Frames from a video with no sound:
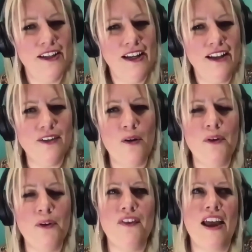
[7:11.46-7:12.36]
Yeah. It's
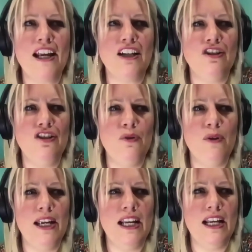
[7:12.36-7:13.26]
almost like
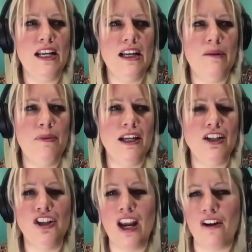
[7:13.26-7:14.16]
doing a big
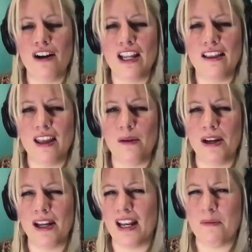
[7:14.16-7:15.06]
charity thing,
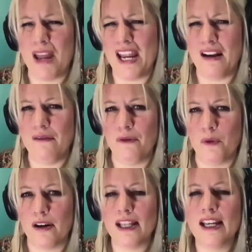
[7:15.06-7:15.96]
but getting paid
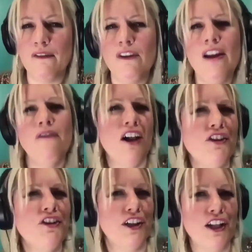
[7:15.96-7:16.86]
for it. Like, it
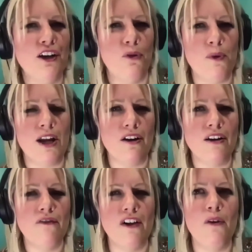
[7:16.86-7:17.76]
felt a little
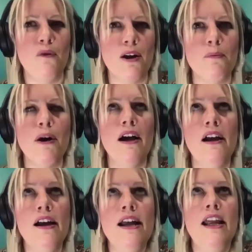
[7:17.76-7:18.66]
weird. It felt weird, but
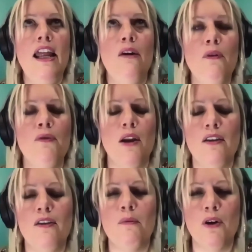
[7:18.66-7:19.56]
it was one
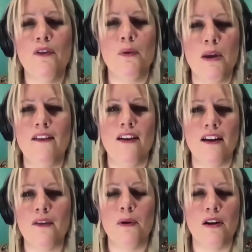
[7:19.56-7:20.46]
of the most amazing
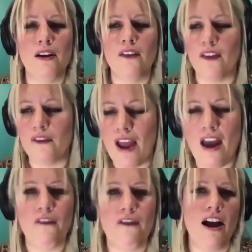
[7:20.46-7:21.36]
experiences I've
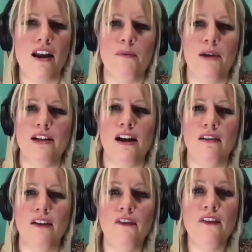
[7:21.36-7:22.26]
ever had in my
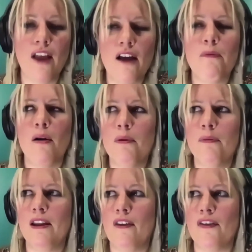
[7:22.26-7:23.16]
entire life. It's
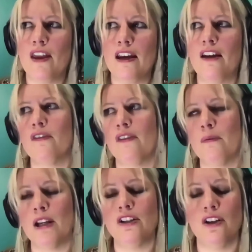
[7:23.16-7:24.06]
probably the thing other
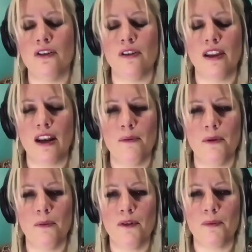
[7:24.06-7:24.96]
than my children that I'm
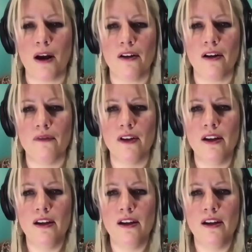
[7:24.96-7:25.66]
the most proud of,